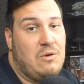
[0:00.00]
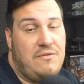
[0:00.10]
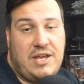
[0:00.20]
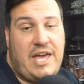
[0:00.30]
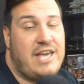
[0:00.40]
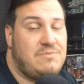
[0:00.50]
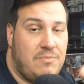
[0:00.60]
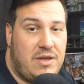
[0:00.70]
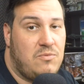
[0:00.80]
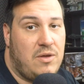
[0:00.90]
or whatever the case may
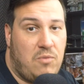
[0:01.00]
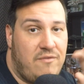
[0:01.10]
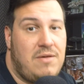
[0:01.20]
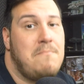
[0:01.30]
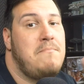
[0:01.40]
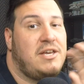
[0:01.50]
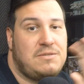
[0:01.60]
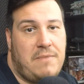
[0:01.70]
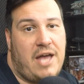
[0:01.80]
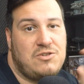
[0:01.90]
be, whatever the mix
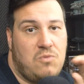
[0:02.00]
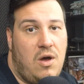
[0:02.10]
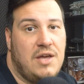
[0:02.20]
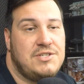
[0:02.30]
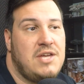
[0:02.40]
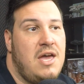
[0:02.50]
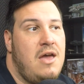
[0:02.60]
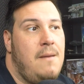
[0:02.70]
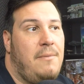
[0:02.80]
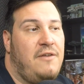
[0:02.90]
match was. But